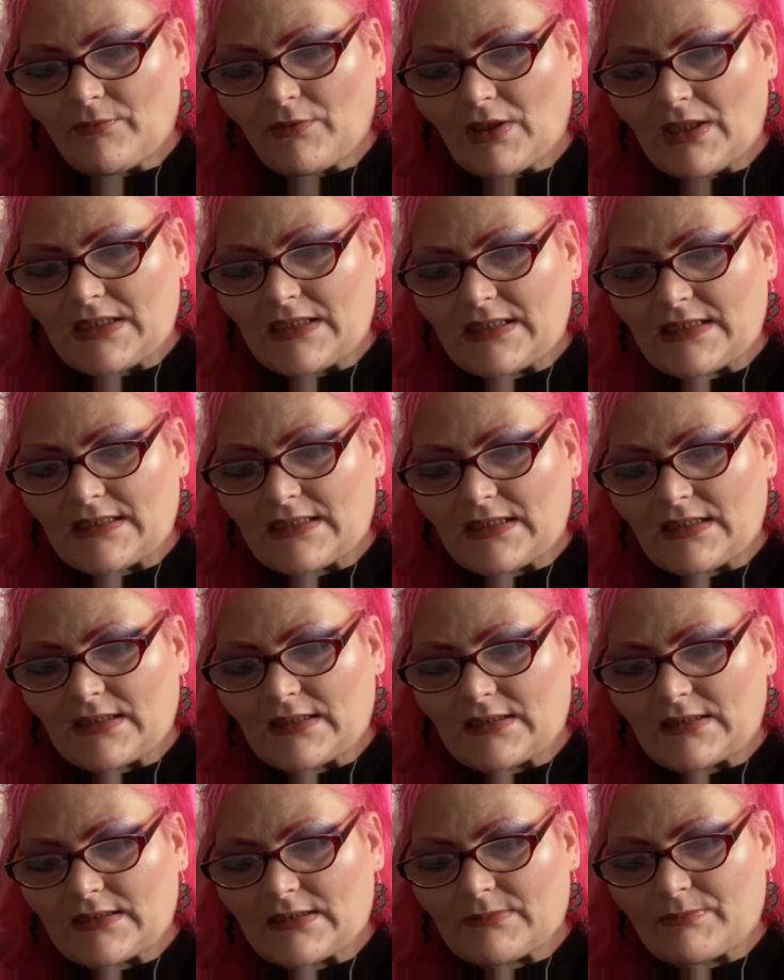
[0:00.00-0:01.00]

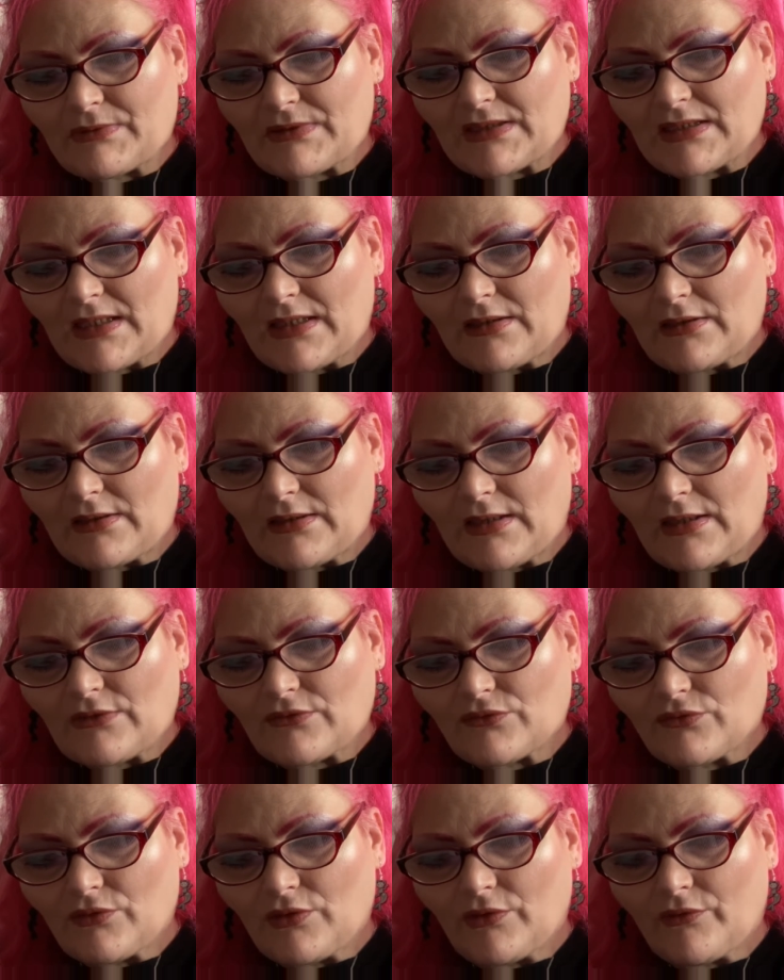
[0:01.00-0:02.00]
96%
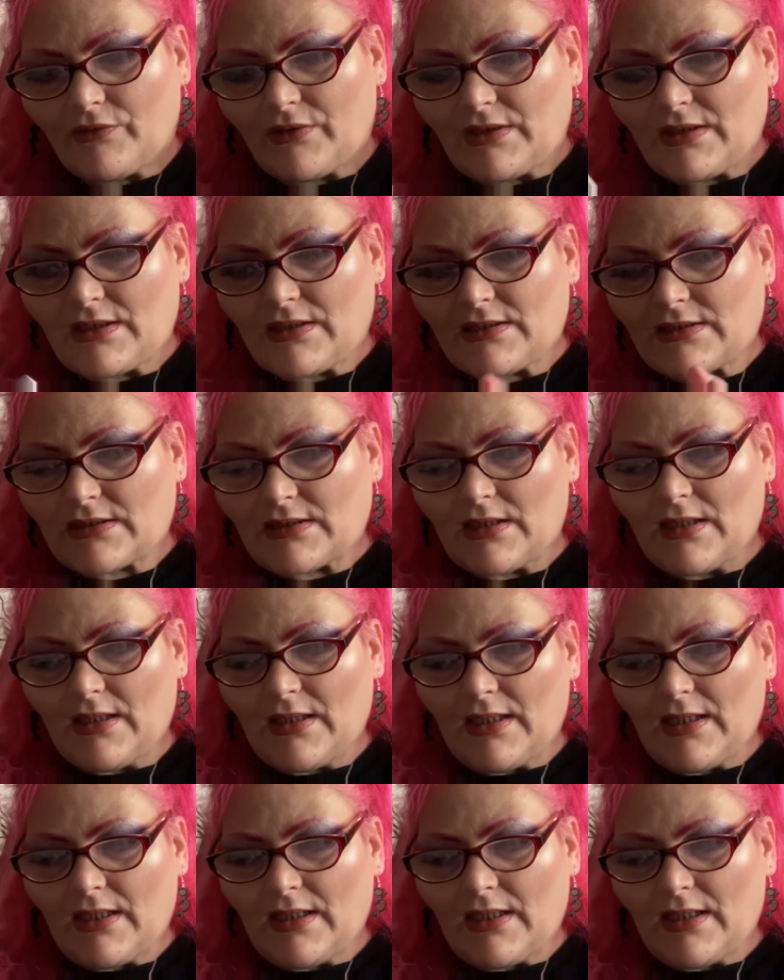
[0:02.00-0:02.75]
natural ingredients.